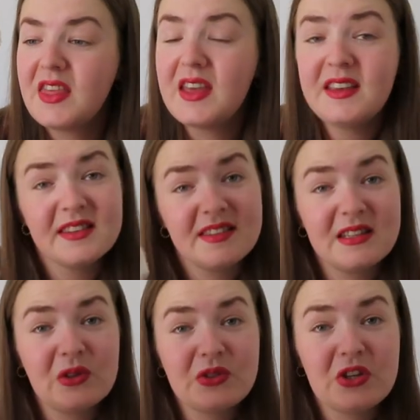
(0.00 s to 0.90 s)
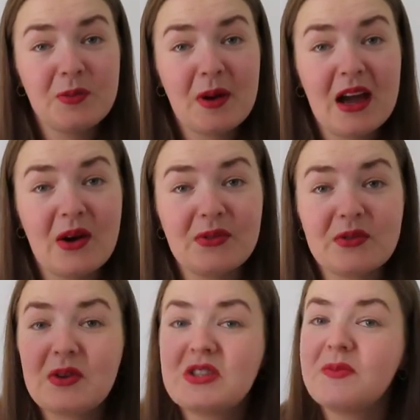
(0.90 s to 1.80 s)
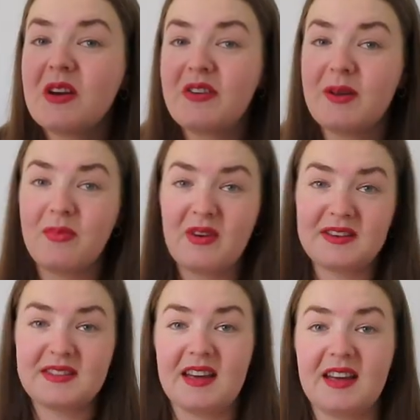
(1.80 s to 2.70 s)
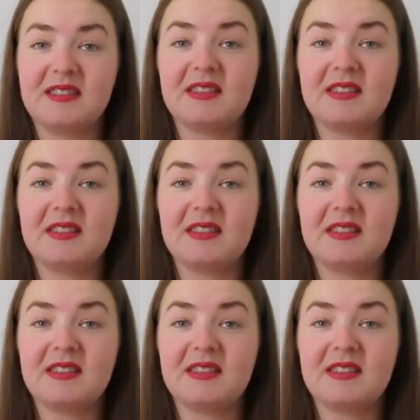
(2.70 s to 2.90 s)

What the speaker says: These are still £2, which I'm very impressed at.